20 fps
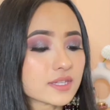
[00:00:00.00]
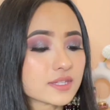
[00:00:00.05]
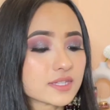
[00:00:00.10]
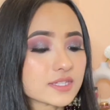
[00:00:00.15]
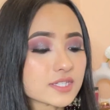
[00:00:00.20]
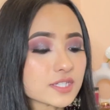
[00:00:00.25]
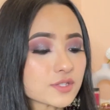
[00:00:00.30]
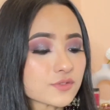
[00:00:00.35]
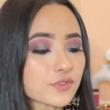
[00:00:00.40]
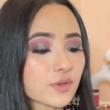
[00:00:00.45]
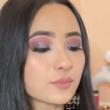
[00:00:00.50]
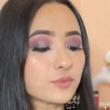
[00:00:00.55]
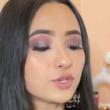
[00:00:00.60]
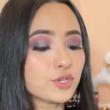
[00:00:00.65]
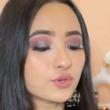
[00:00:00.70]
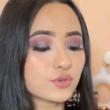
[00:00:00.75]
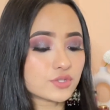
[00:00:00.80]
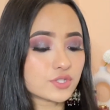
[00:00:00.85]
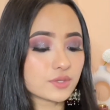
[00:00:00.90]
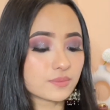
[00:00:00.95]
This is from
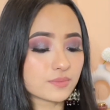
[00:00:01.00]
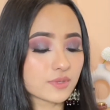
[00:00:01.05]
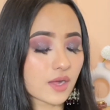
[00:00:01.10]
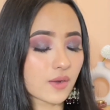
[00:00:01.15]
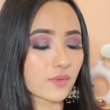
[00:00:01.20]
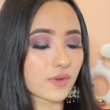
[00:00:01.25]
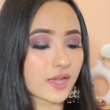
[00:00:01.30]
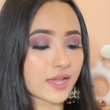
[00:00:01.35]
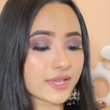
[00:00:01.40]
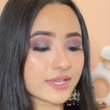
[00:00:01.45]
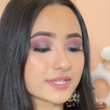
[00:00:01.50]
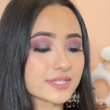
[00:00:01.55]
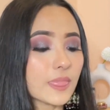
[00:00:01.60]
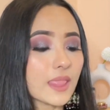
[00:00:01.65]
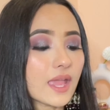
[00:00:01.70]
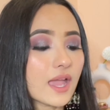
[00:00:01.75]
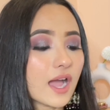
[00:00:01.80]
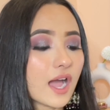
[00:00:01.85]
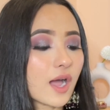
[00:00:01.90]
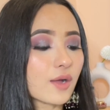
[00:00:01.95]
YouTube now, guys.
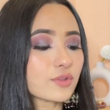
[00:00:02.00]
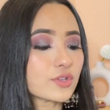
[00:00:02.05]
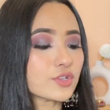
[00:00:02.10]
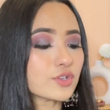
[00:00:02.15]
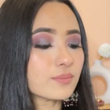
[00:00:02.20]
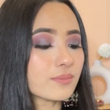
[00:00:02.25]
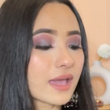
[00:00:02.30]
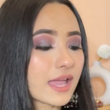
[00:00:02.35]
How did you